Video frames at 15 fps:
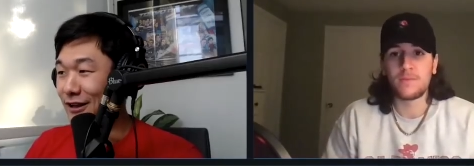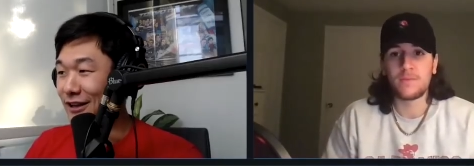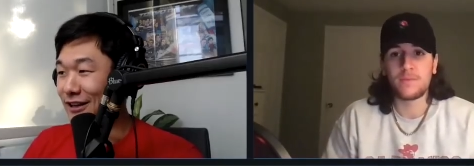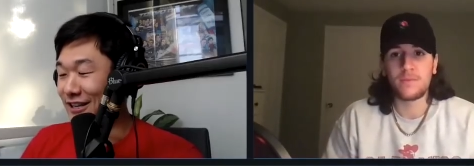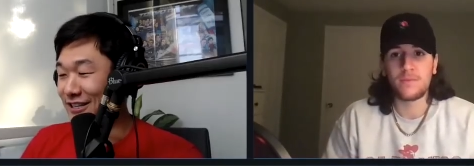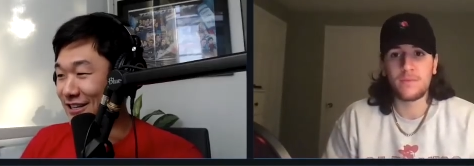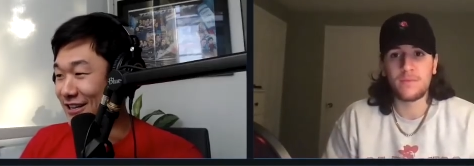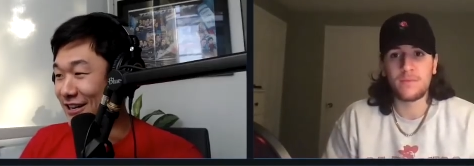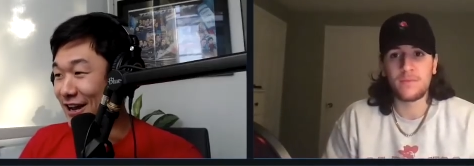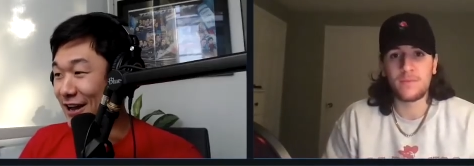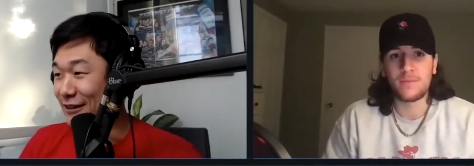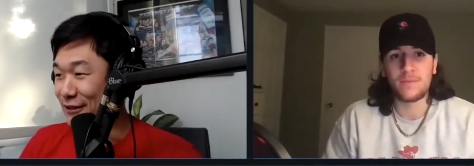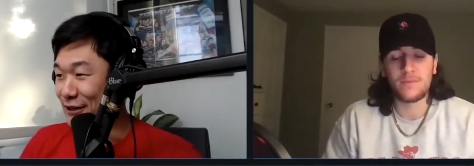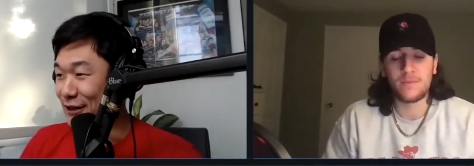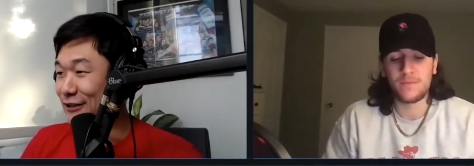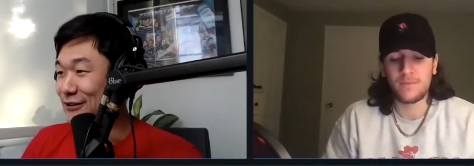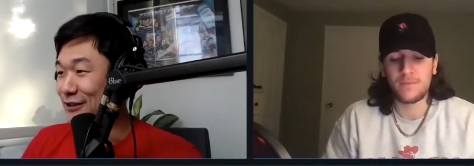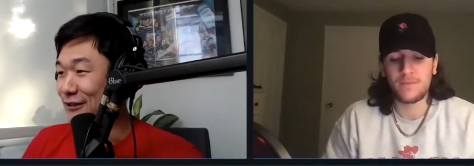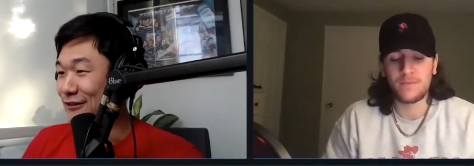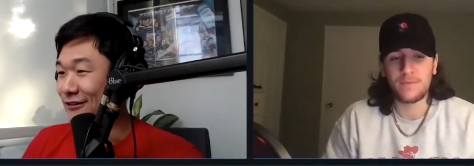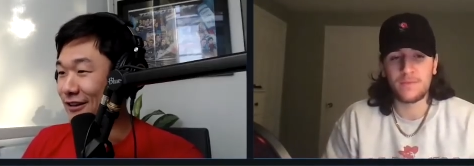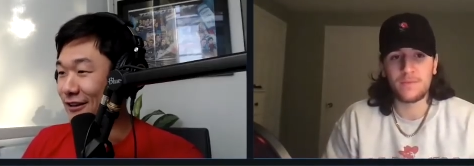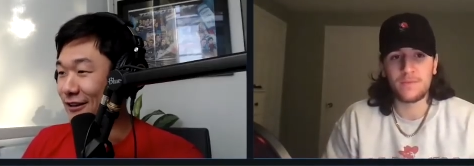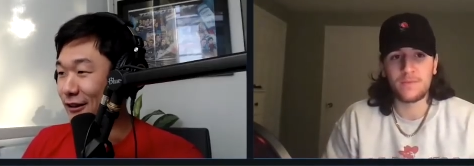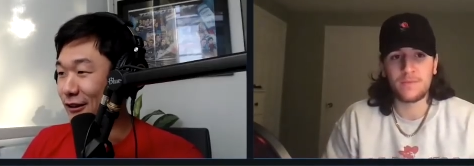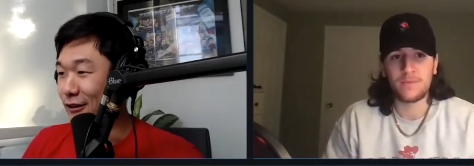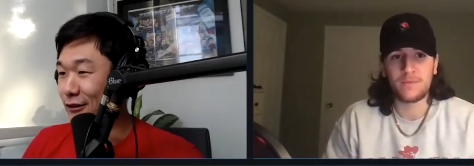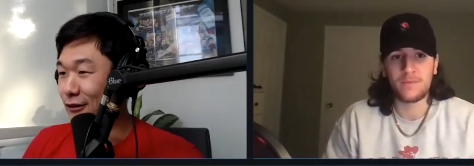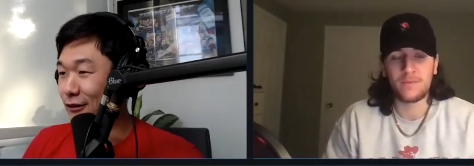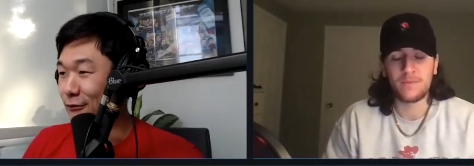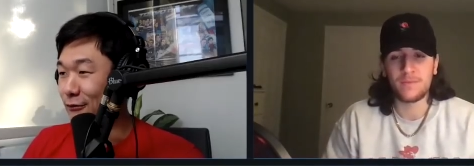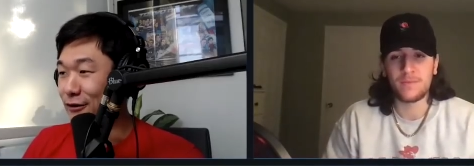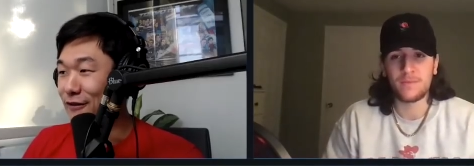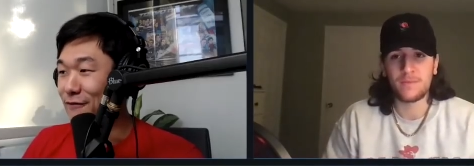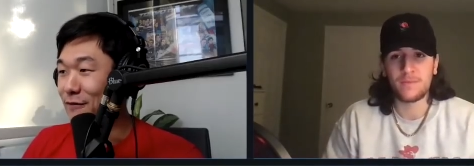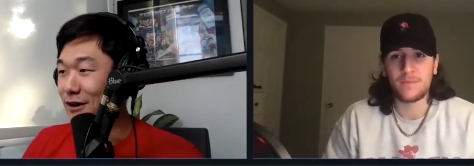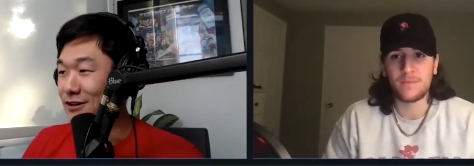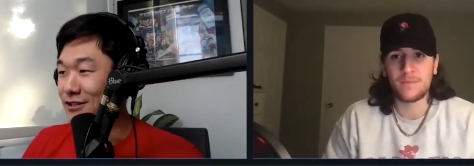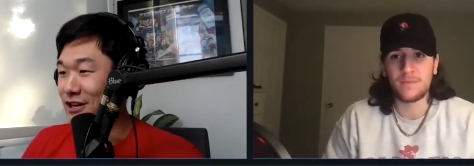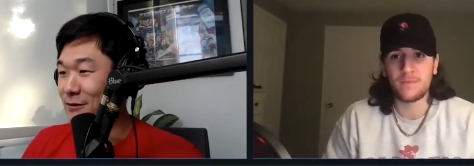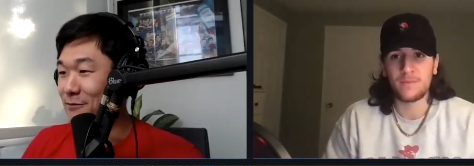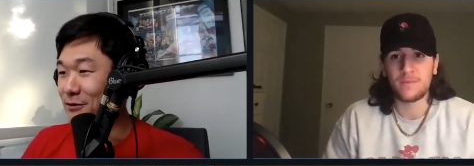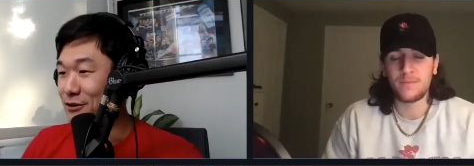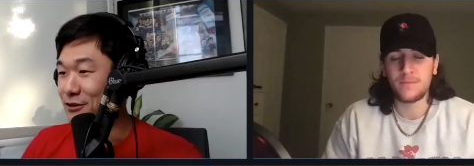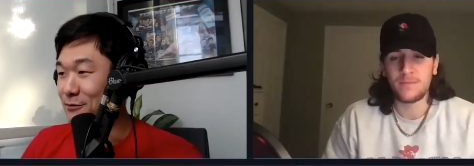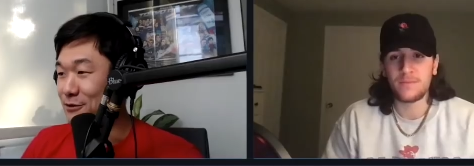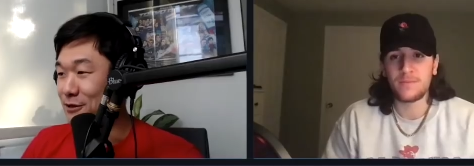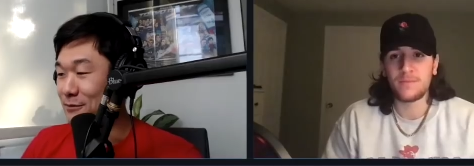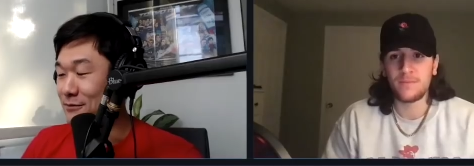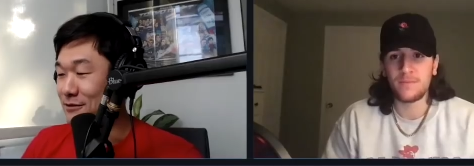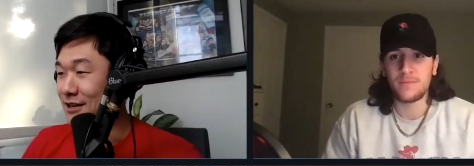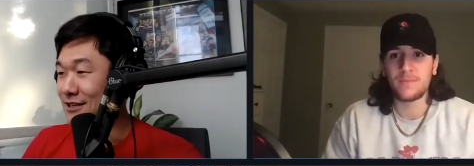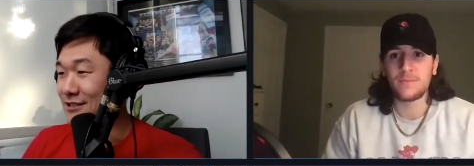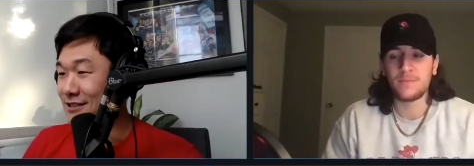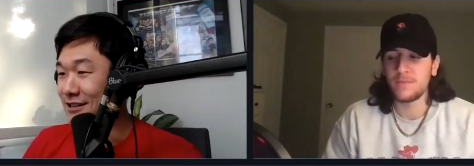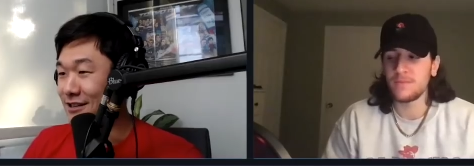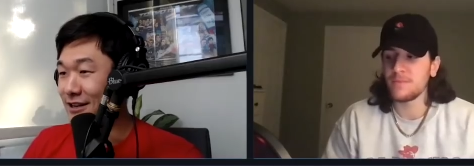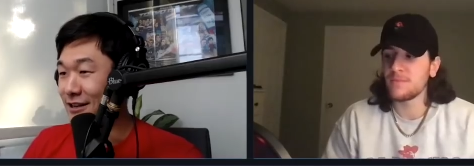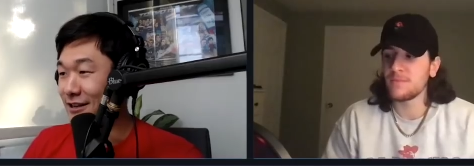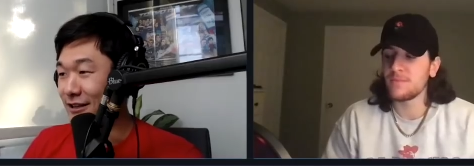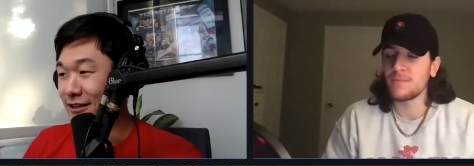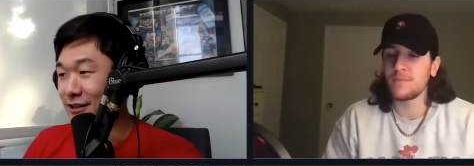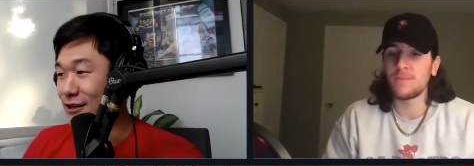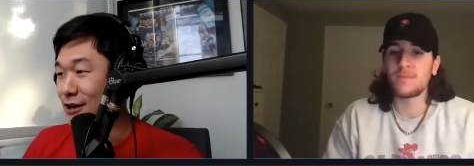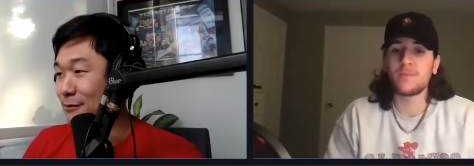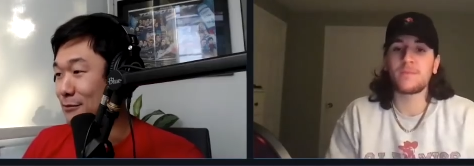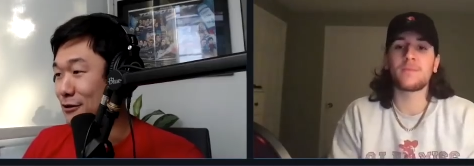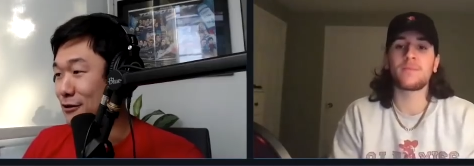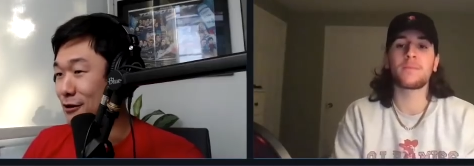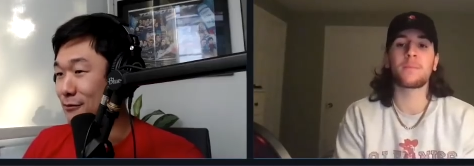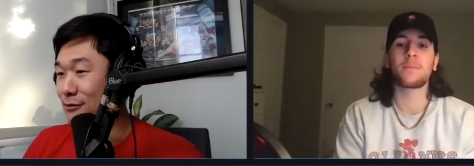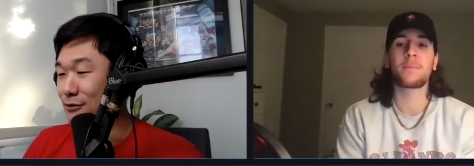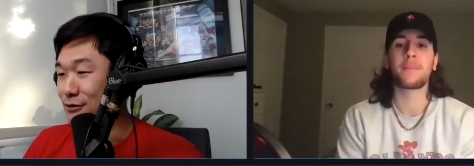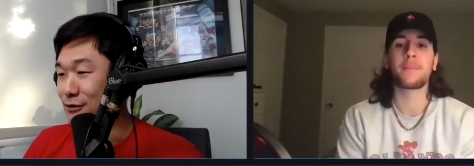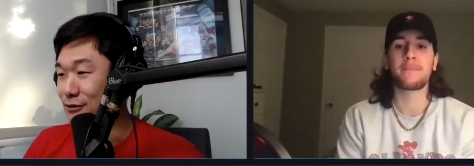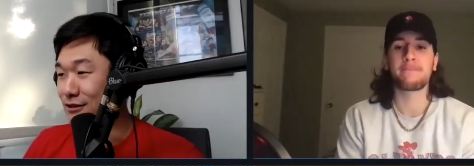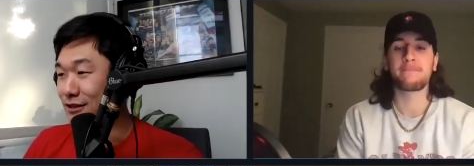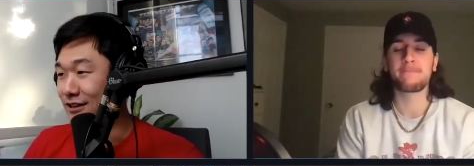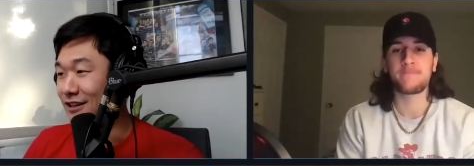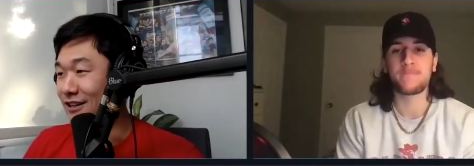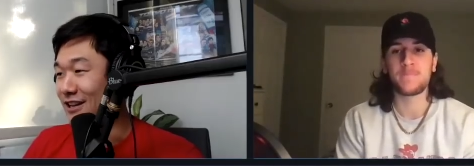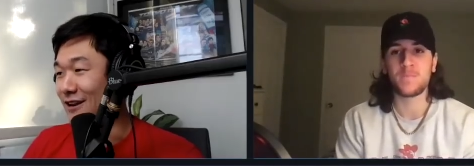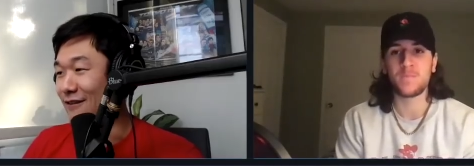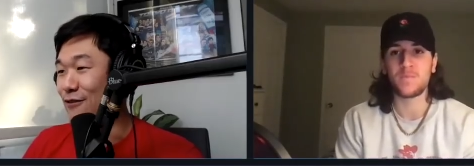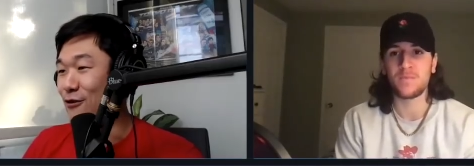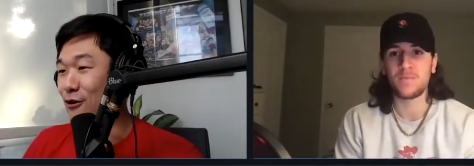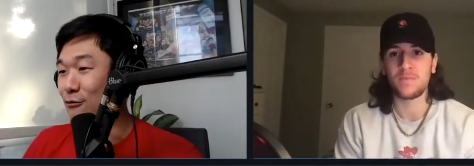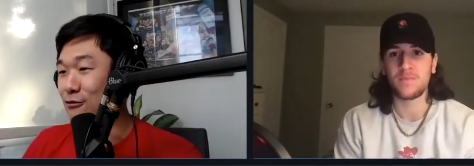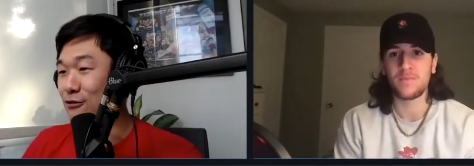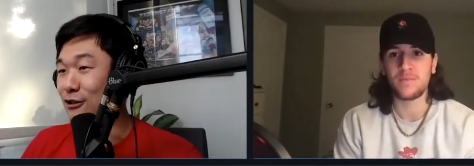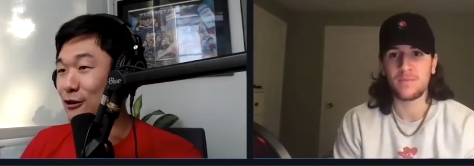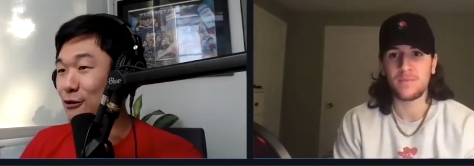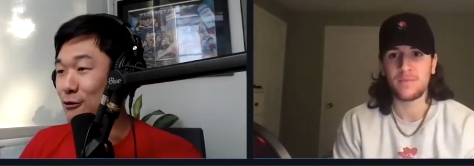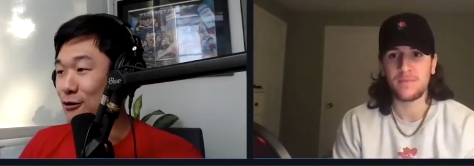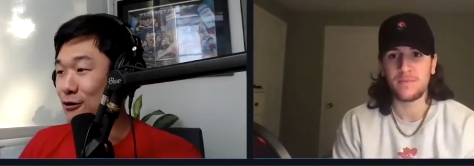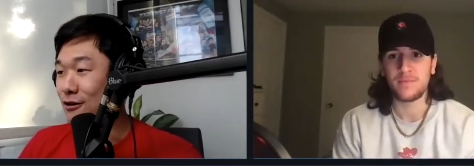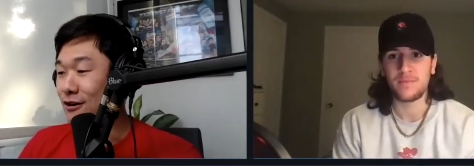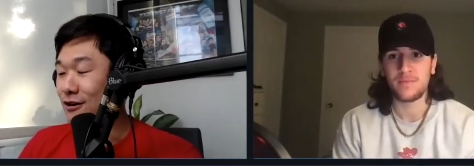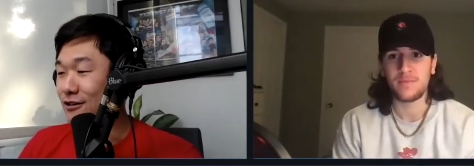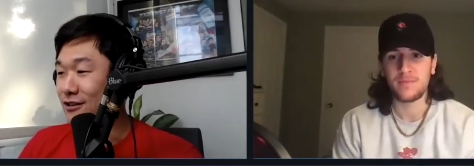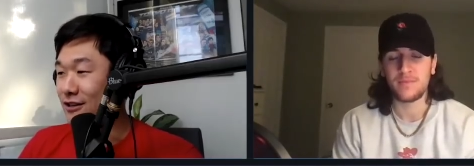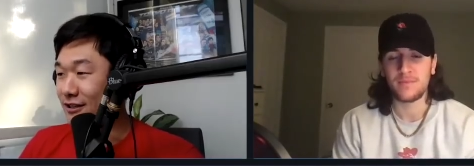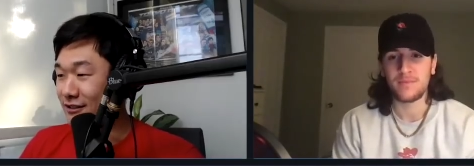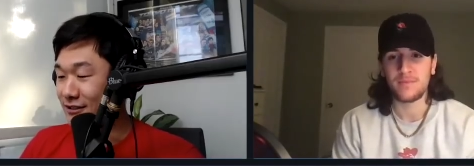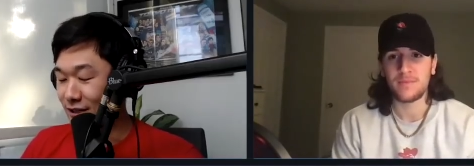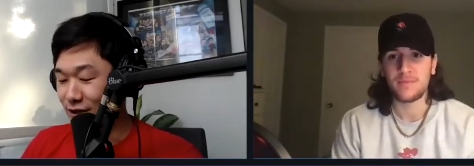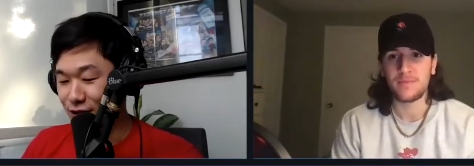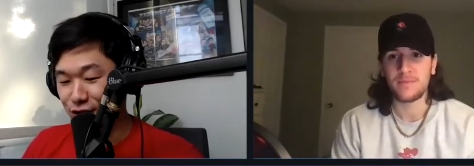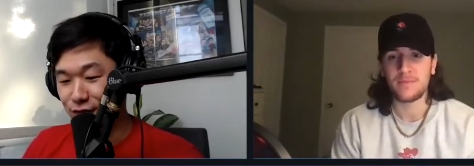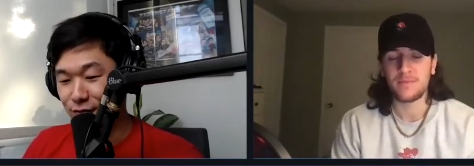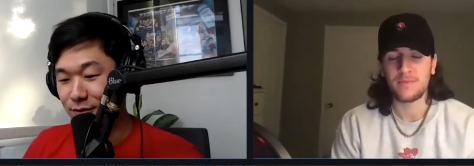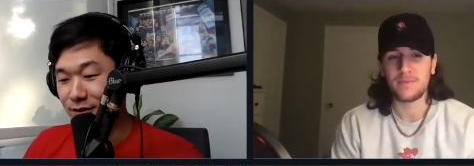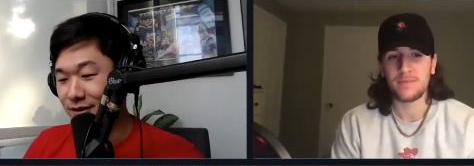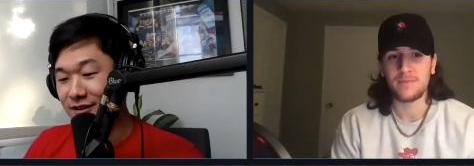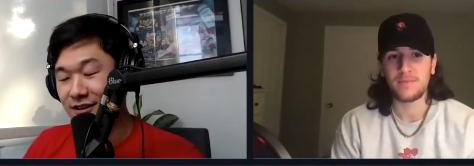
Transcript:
Speaker 1: like I said, I had Diggs on like three of my championship teams last night, and like he got me the W. So it's like even though I was lower on Diggs than I should have been,